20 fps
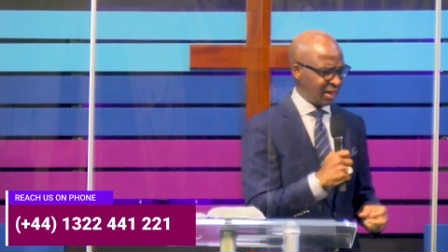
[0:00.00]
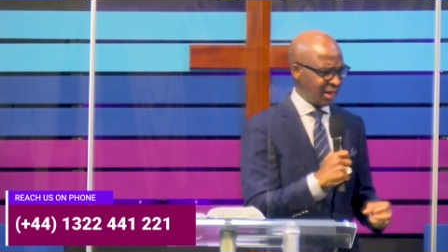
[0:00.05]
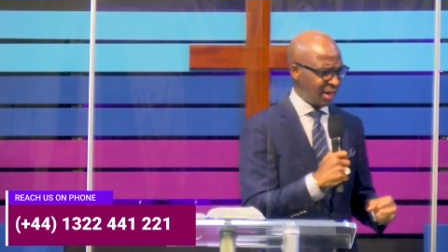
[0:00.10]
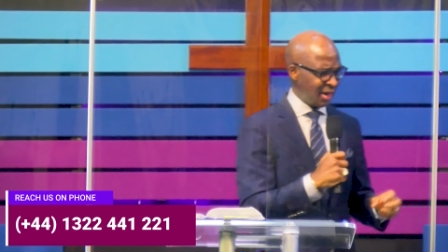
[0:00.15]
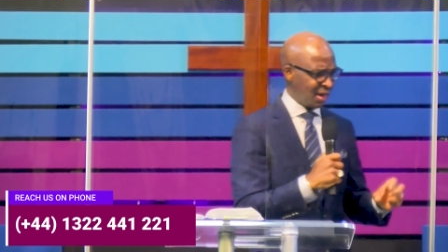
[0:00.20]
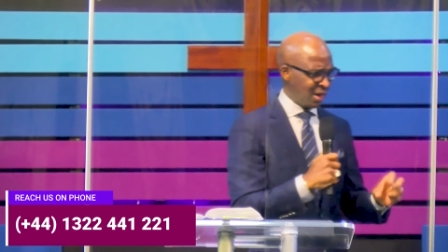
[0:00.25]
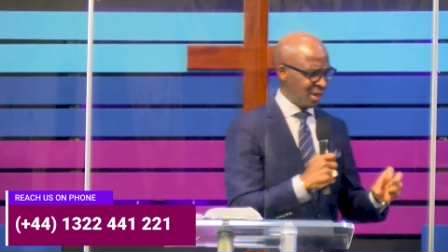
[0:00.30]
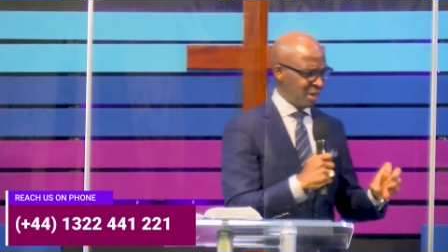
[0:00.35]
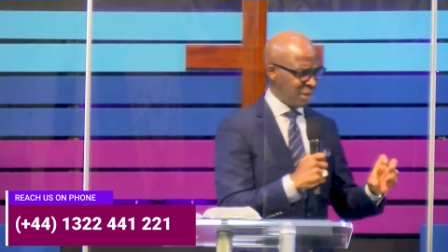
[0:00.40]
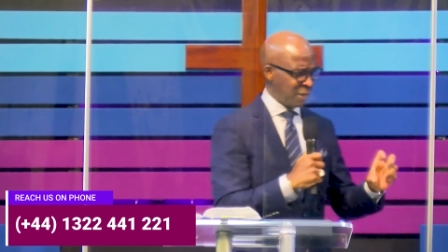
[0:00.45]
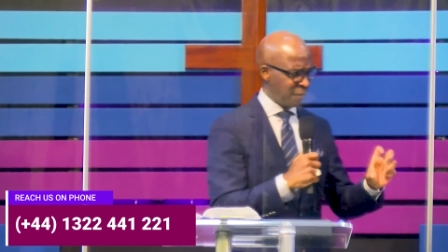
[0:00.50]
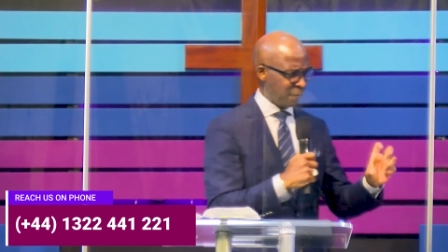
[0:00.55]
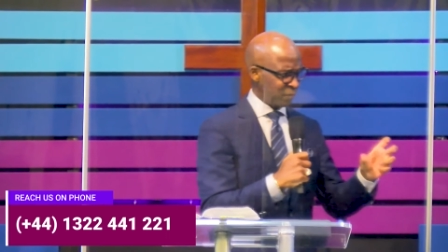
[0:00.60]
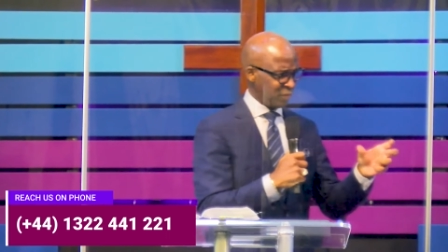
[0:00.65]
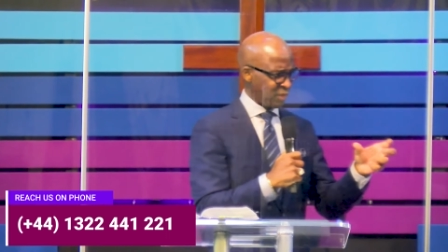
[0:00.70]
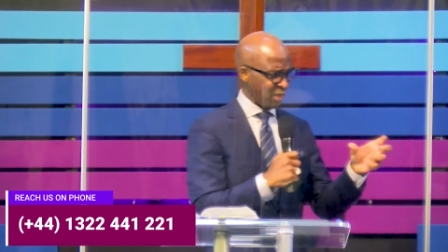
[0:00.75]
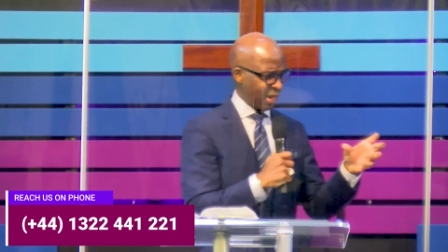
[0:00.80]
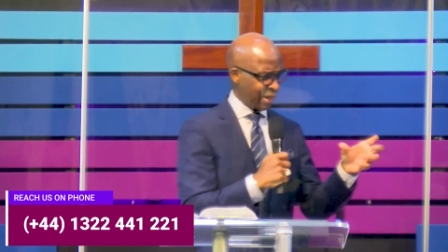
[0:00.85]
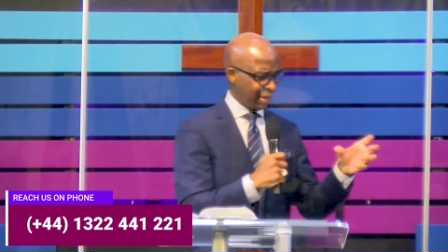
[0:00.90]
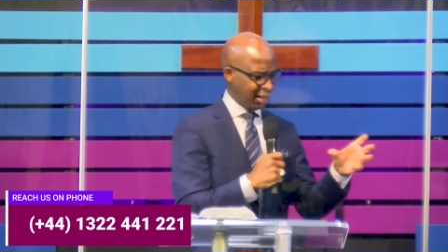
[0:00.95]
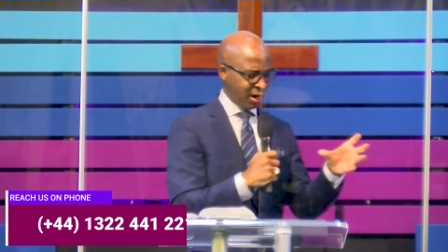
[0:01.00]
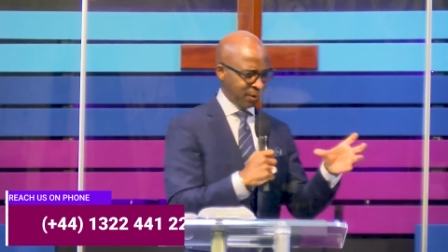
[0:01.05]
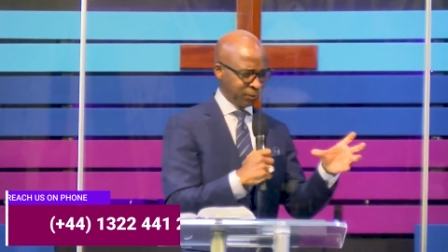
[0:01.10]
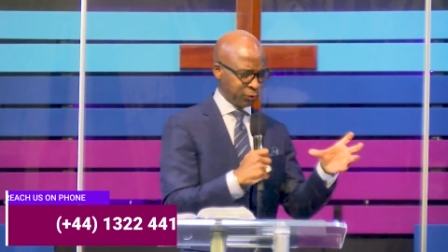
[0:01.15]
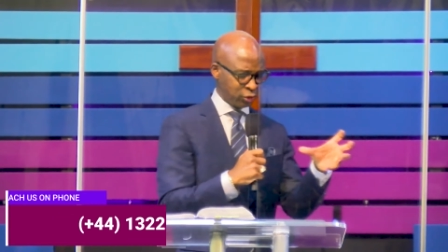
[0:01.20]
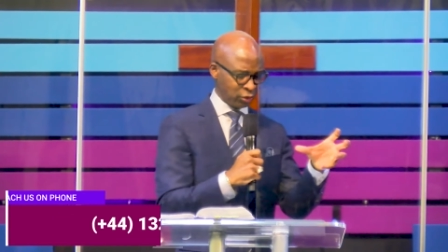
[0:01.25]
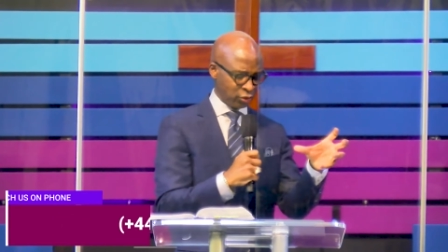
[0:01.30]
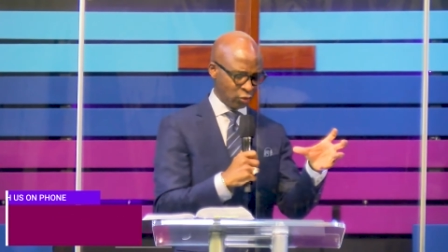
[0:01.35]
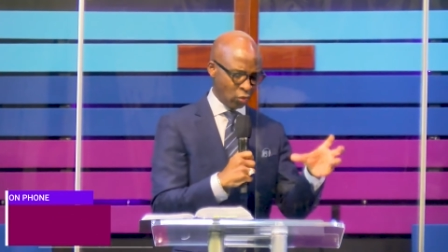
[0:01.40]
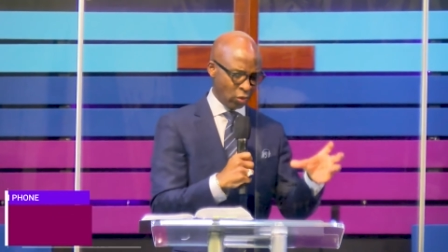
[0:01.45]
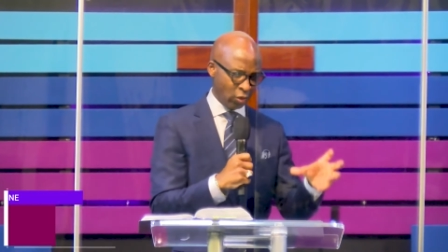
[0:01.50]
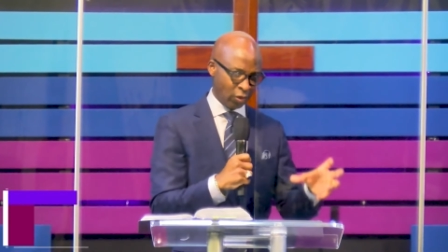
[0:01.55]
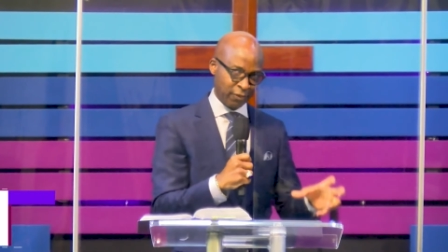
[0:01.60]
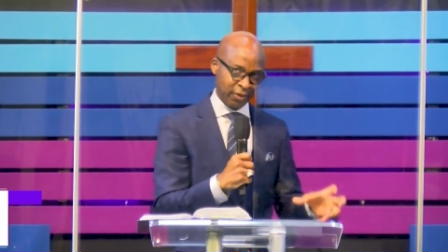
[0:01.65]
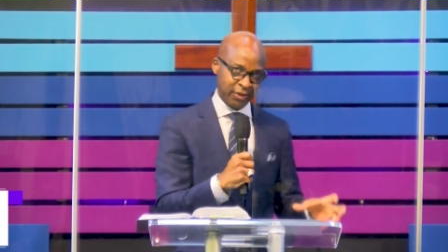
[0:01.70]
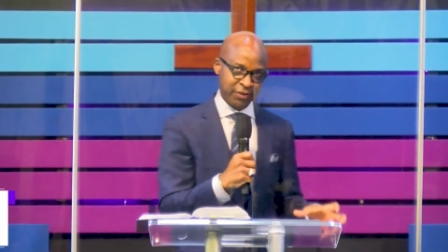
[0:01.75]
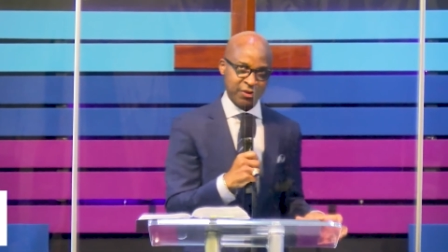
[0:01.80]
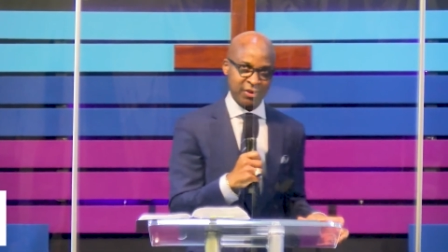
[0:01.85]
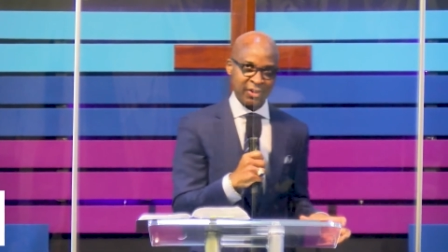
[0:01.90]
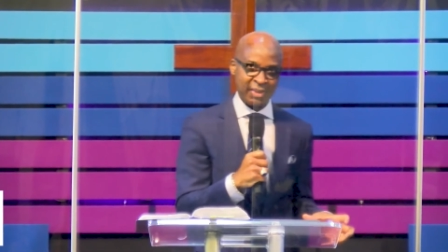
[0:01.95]
I captured one of the
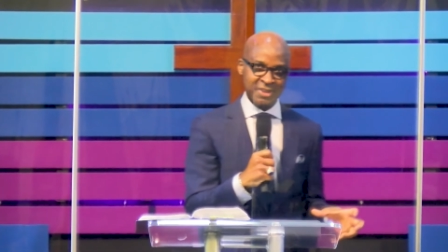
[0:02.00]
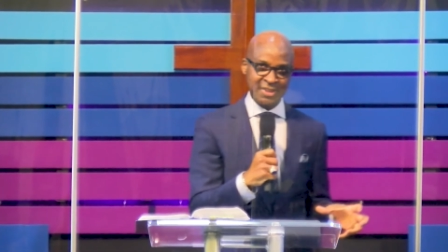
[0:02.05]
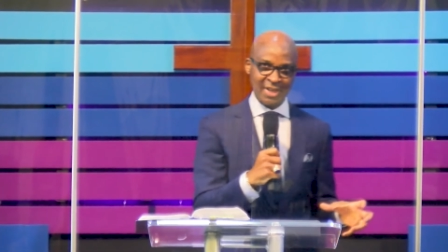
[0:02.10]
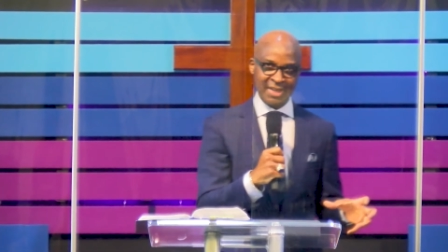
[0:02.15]
things